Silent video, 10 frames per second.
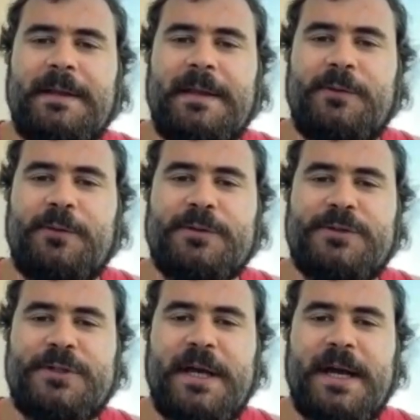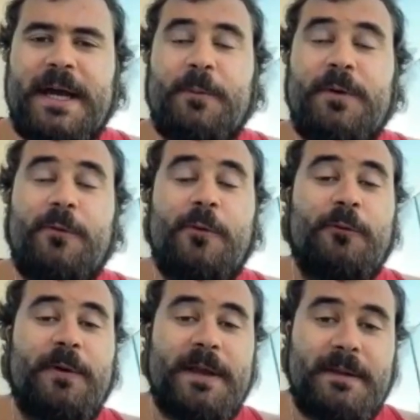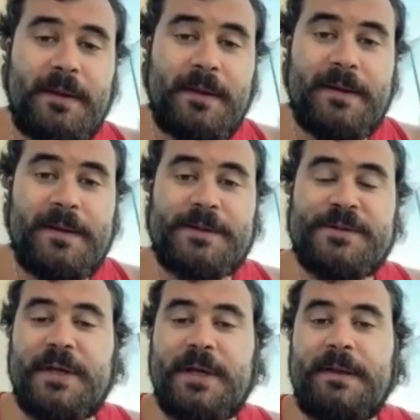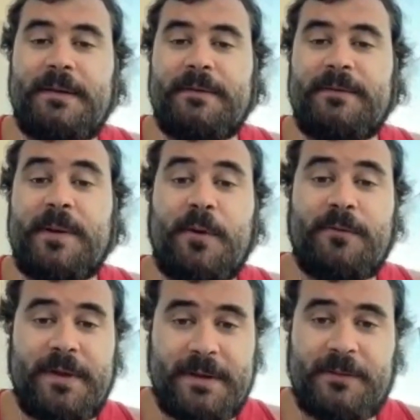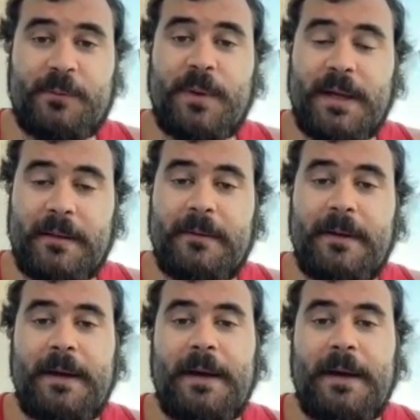that you can share, and we've already shared some of it as well.